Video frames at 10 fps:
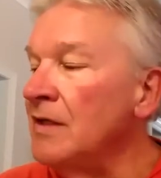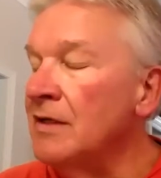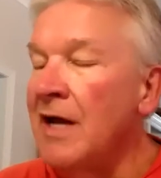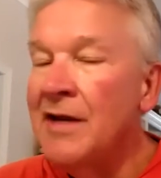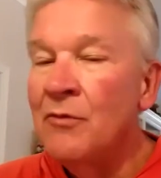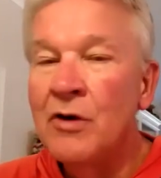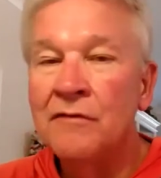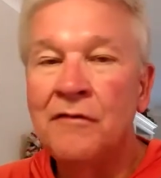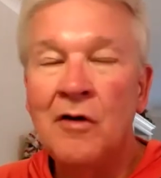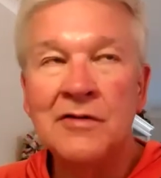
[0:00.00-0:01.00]
kind of where
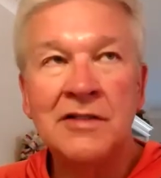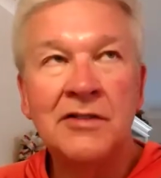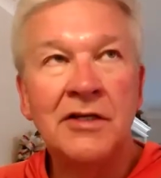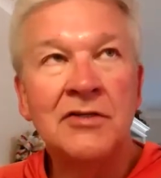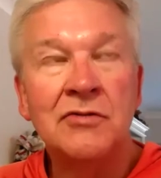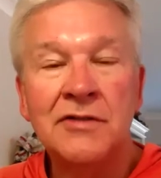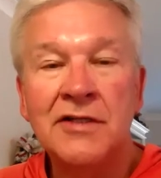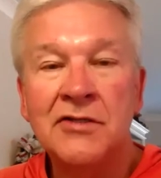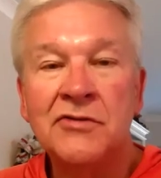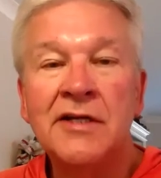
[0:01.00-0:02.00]
it falls into Israel's
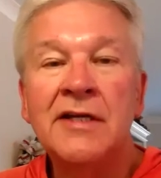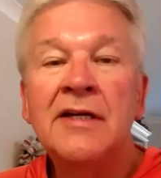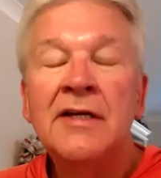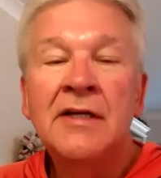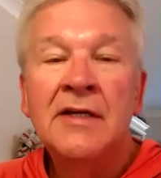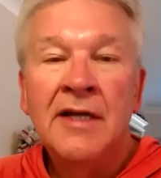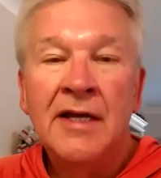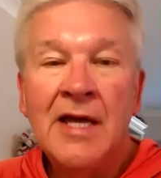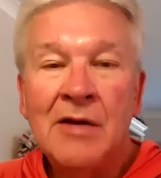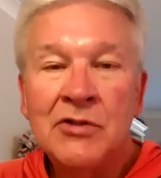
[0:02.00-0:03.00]
history
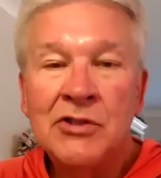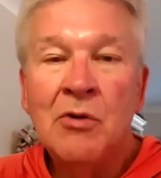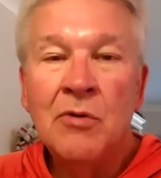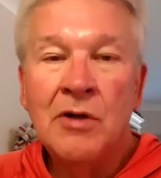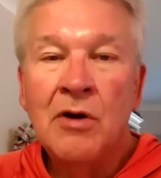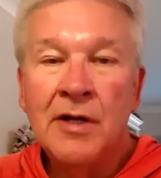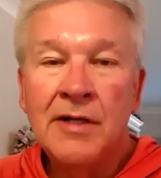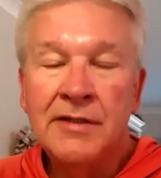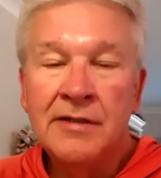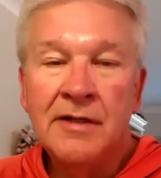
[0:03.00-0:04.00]
and kind of what's going on.
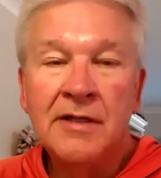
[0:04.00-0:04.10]
And